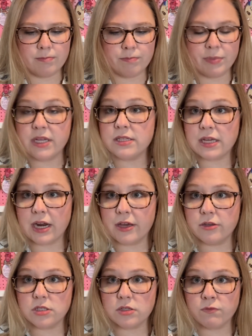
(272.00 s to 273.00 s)
beads that I
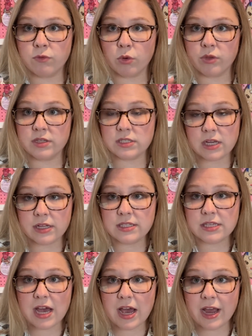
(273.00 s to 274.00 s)
used for the sun
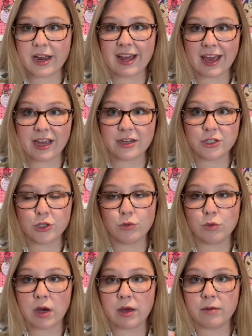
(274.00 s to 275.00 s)
side and
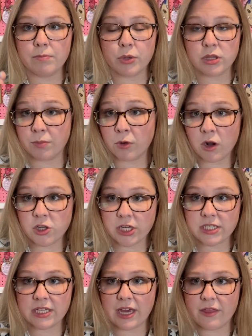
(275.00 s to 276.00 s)
to put the
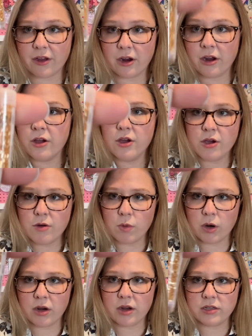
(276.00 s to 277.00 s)
project together
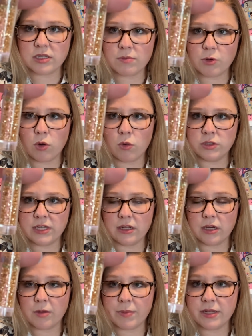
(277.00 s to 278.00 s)
were some gold
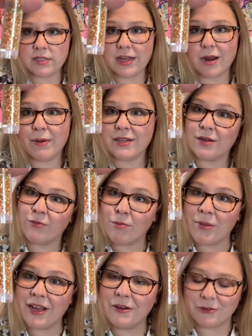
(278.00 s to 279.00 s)
delicate beads that I picked up from
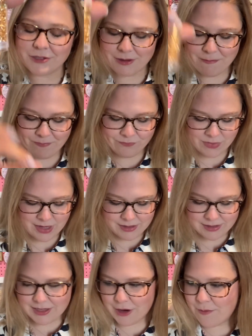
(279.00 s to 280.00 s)
Michael's.
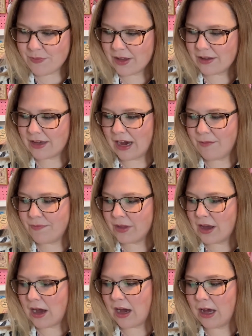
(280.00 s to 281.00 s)
So yeah,
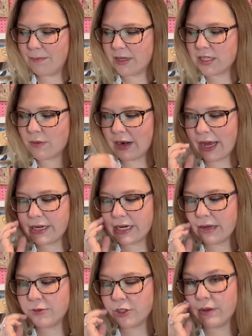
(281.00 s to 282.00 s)
this one I ended
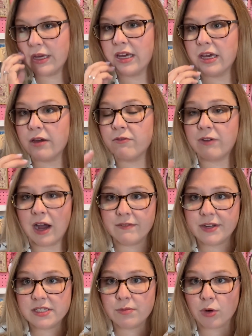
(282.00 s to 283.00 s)
up doing 5
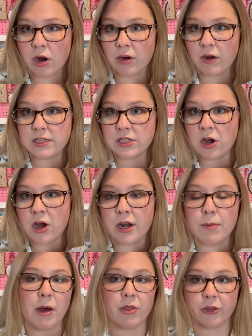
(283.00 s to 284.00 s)
days of progress on,
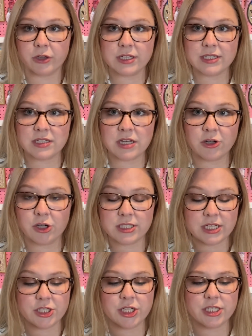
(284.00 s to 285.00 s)
about 3,600
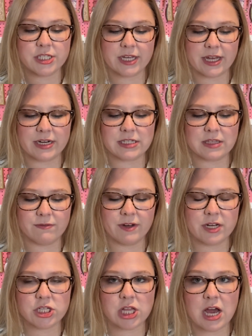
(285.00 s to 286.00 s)
stitches to get it to the
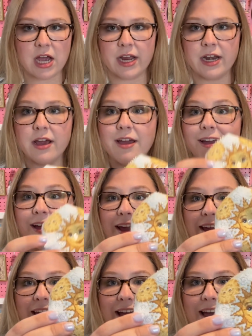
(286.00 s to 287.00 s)
finish line,
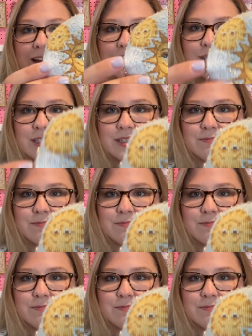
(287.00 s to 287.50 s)
and